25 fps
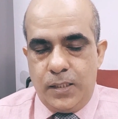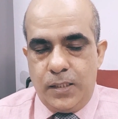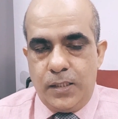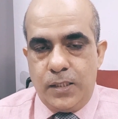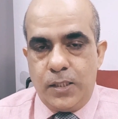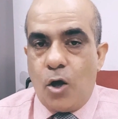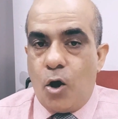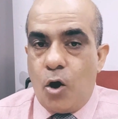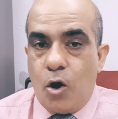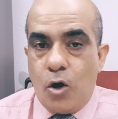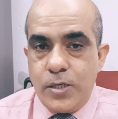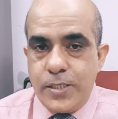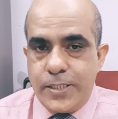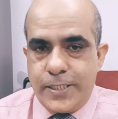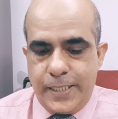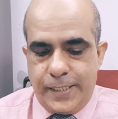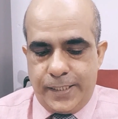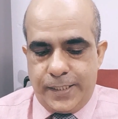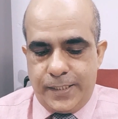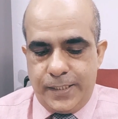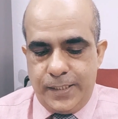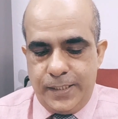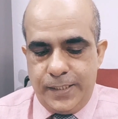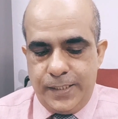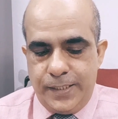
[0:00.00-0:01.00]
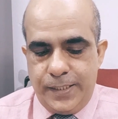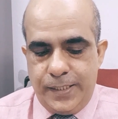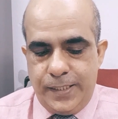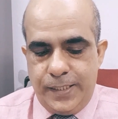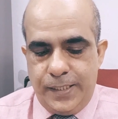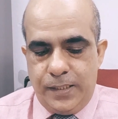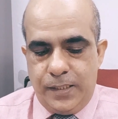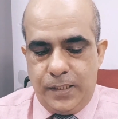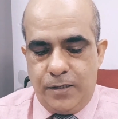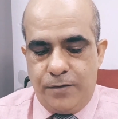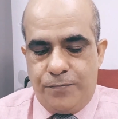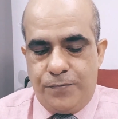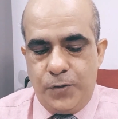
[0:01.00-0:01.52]
the onset,
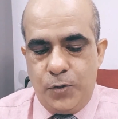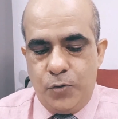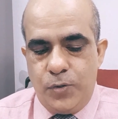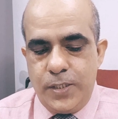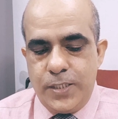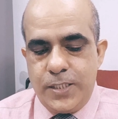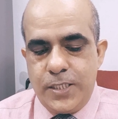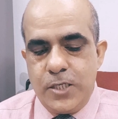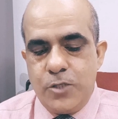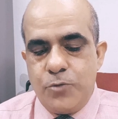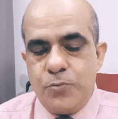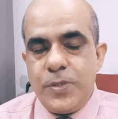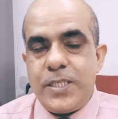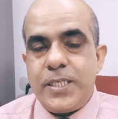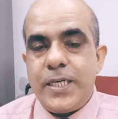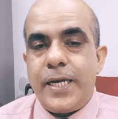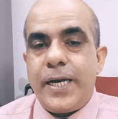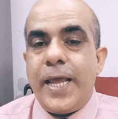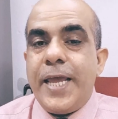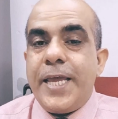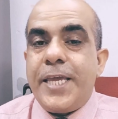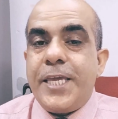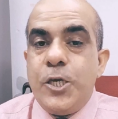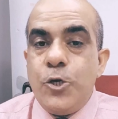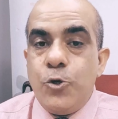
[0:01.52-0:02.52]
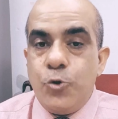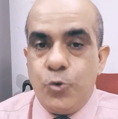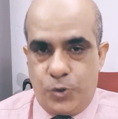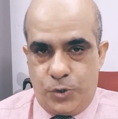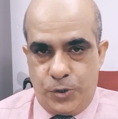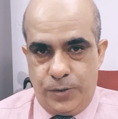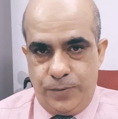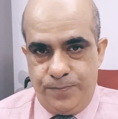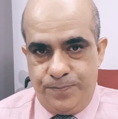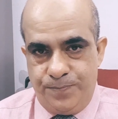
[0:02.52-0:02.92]
there are few diseases which are acute